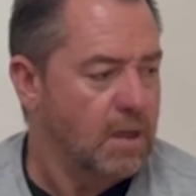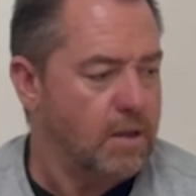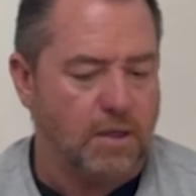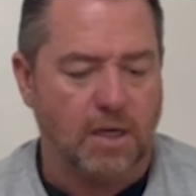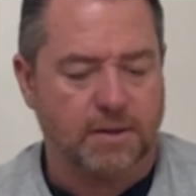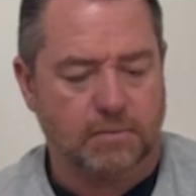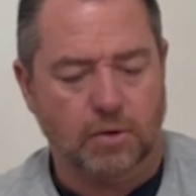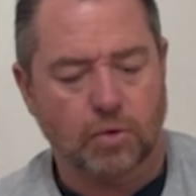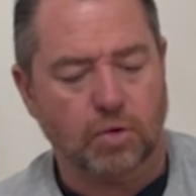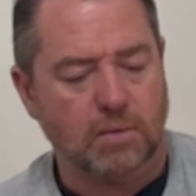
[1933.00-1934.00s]
Not
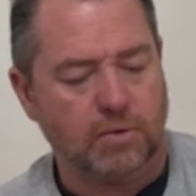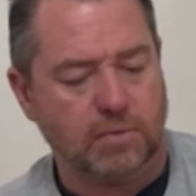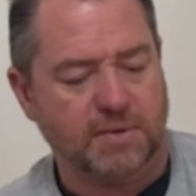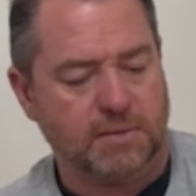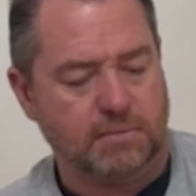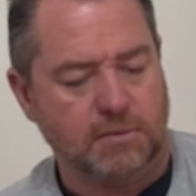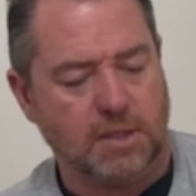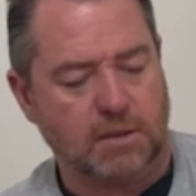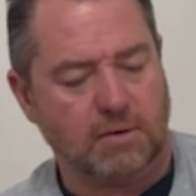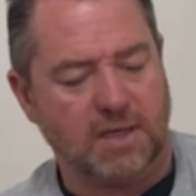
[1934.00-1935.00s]
horrible, but
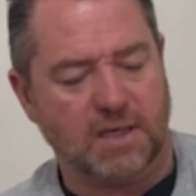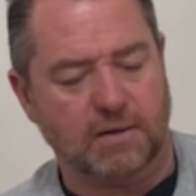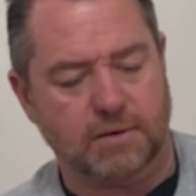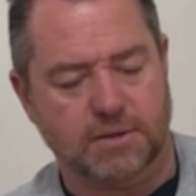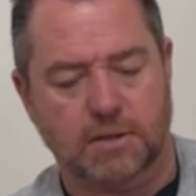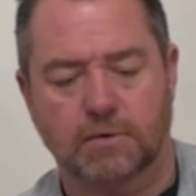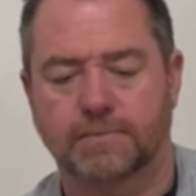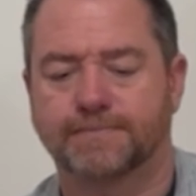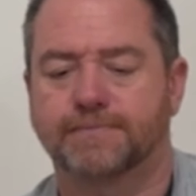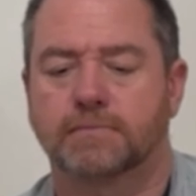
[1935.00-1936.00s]
not great either. So
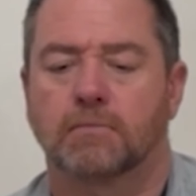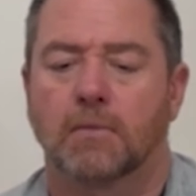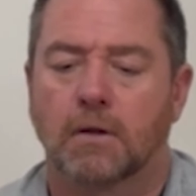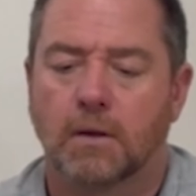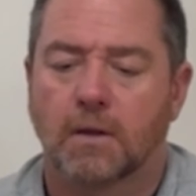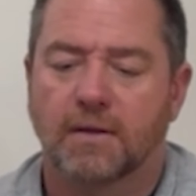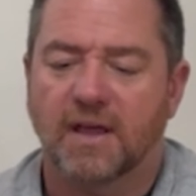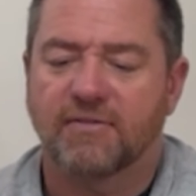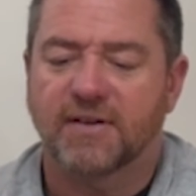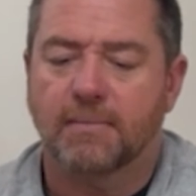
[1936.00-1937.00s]

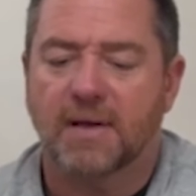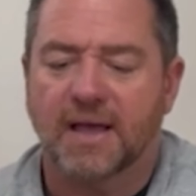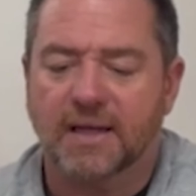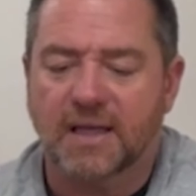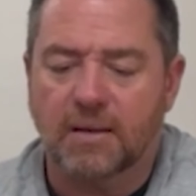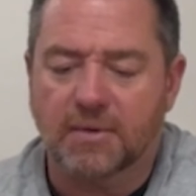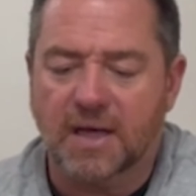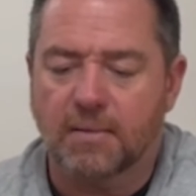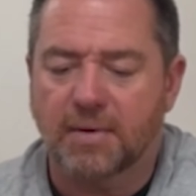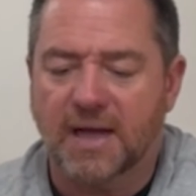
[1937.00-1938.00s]
FN mag came kind
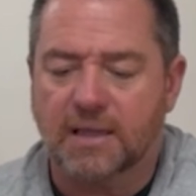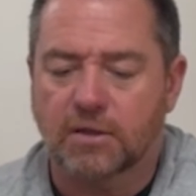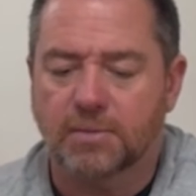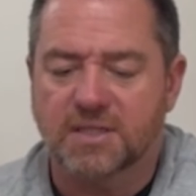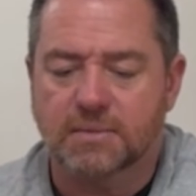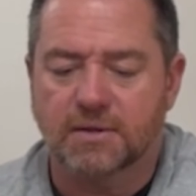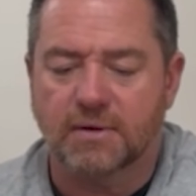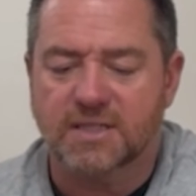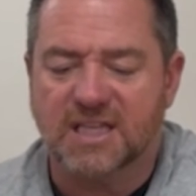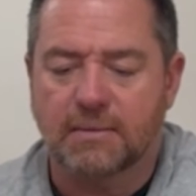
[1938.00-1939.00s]
of back a little bit. Some of the
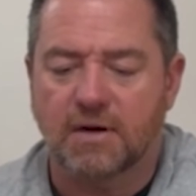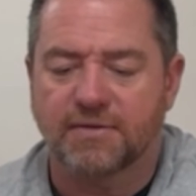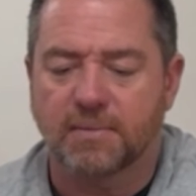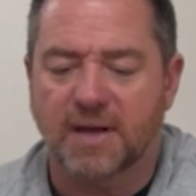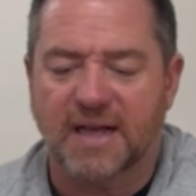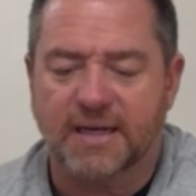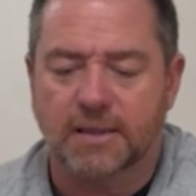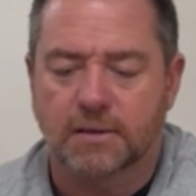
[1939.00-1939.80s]
rust came off the back.